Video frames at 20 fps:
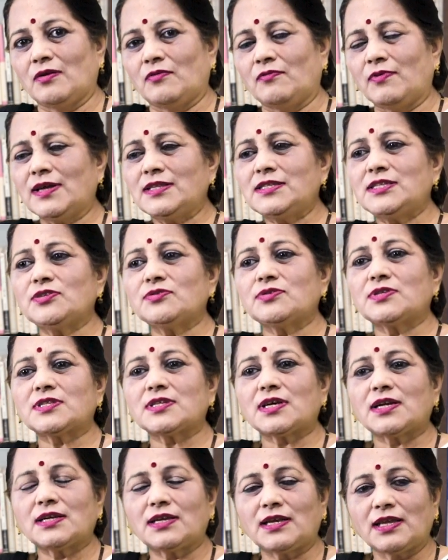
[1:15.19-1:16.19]
Once you
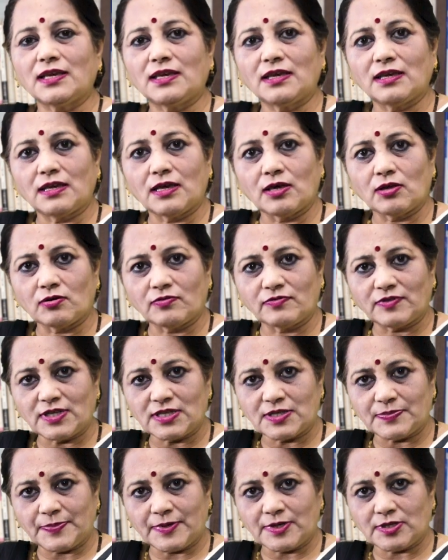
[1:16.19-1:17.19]
start taking care of
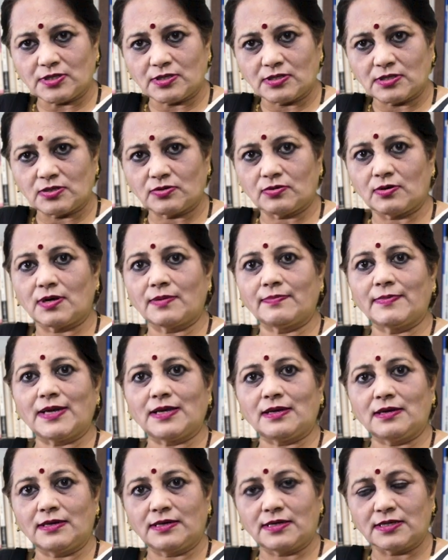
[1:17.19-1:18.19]
these patients who are
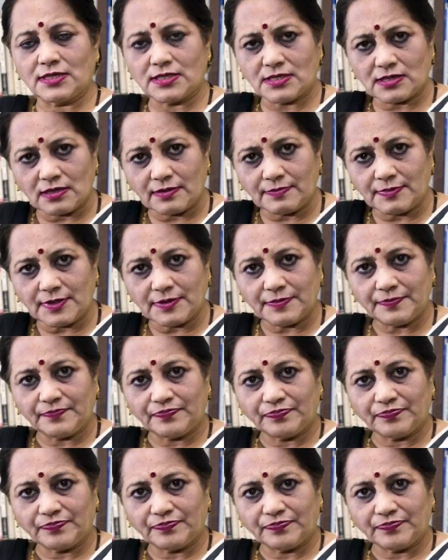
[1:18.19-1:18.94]
mentally disturbed,